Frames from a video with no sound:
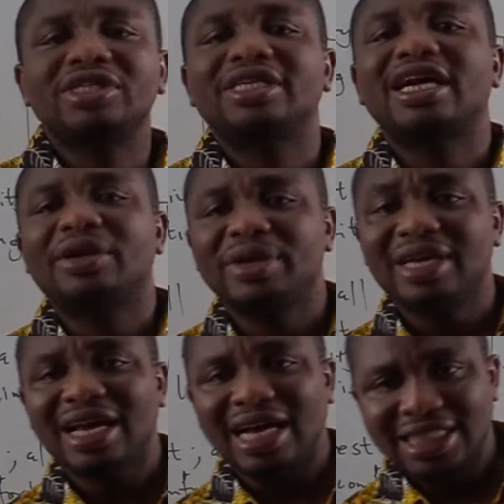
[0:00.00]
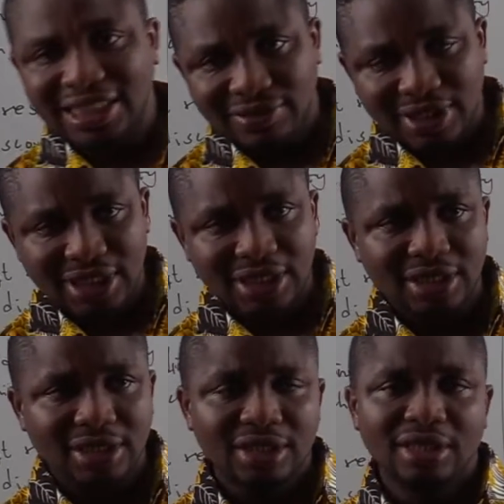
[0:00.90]
ordinary
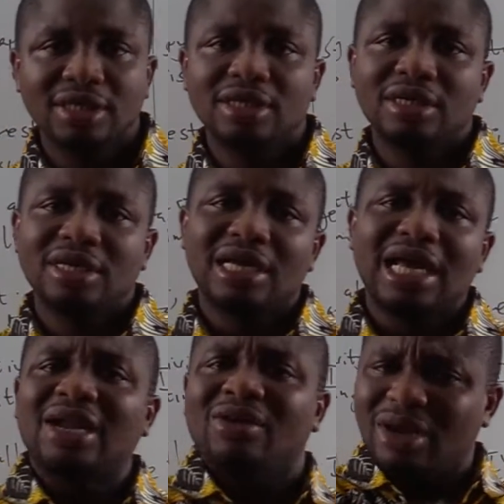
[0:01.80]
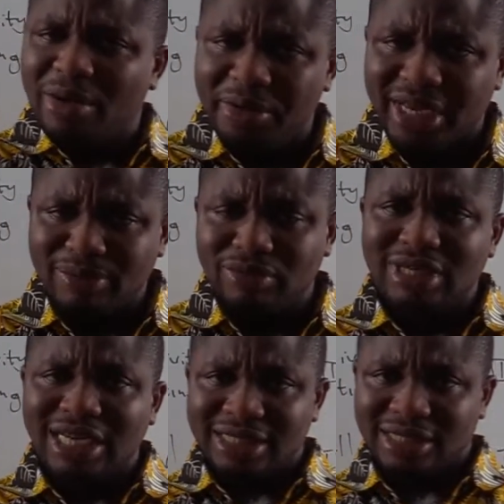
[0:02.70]
activities. Another way we can
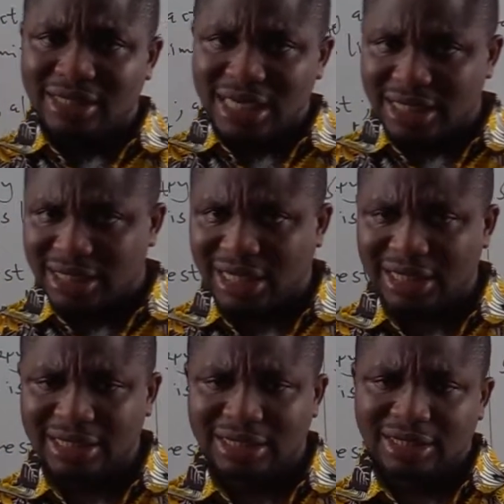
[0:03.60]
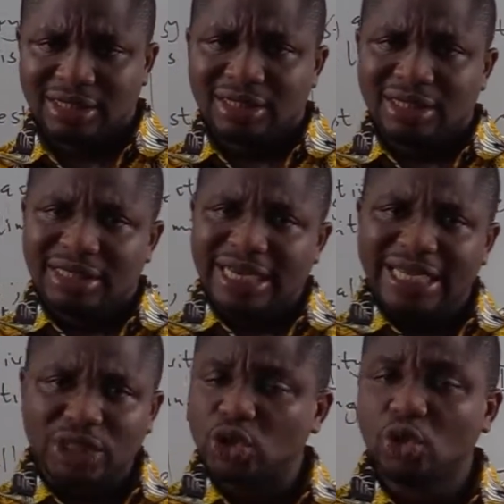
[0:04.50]
put that is that
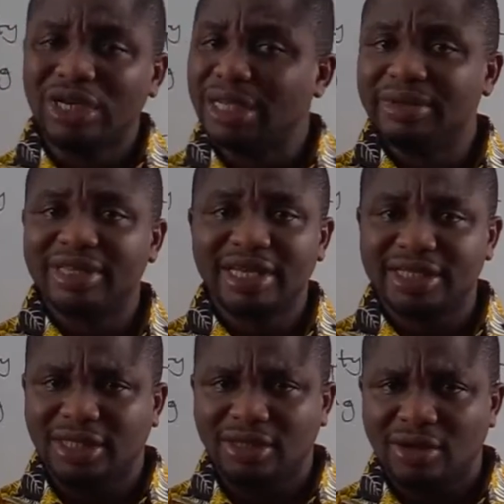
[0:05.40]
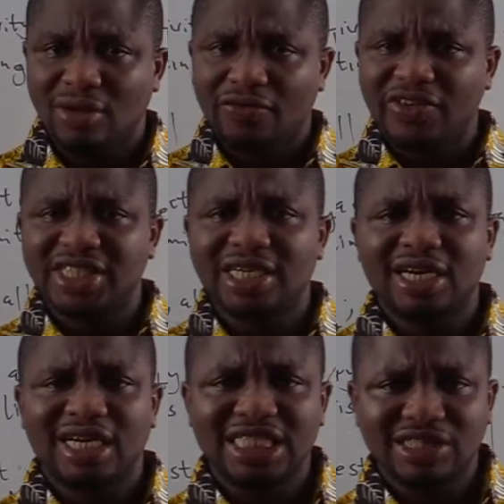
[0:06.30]
there is no limitation of
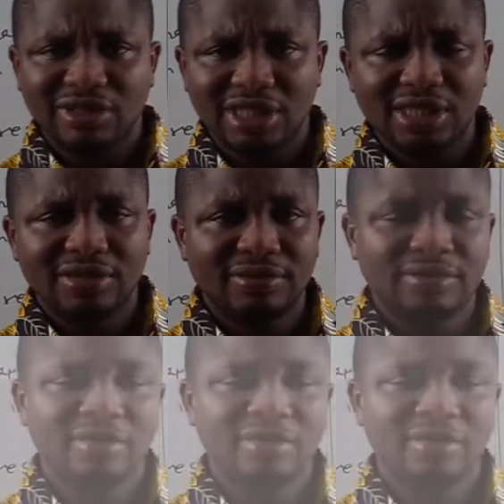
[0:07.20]
physical activity.